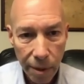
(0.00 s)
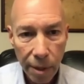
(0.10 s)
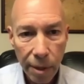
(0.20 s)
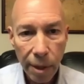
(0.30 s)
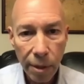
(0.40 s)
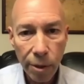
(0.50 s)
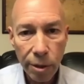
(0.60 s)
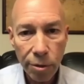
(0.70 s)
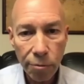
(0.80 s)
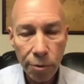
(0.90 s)
That
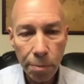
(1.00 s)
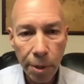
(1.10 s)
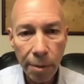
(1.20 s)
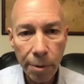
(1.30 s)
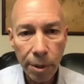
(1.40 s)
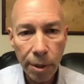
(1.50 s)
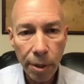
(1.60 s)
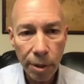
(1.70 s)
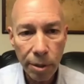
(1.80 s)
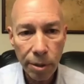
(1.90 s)
hardship repayment
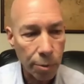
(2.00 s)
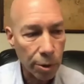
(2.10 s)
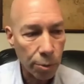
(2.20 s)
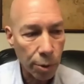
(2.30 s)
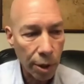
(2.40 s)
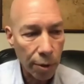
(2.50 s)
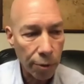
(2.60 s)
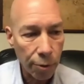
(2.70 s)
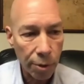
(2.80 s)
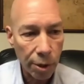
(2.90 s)
notice, which we'll go
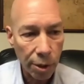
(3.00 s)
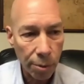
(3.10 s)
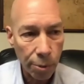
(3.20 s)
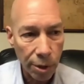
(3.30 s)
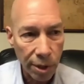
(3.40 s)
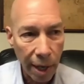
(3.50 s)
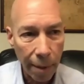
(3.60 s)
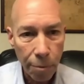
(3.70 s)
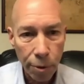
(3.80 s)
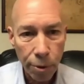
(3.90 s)
through in a little more
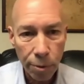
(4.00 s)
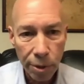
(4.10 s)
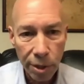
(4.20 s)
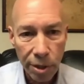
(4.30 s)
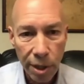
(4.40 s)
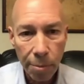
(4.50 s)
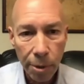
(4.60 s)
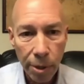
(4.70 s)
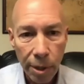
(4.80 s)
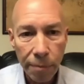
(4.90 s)
depth during the
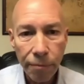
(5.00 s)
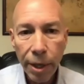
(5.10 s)
seminar,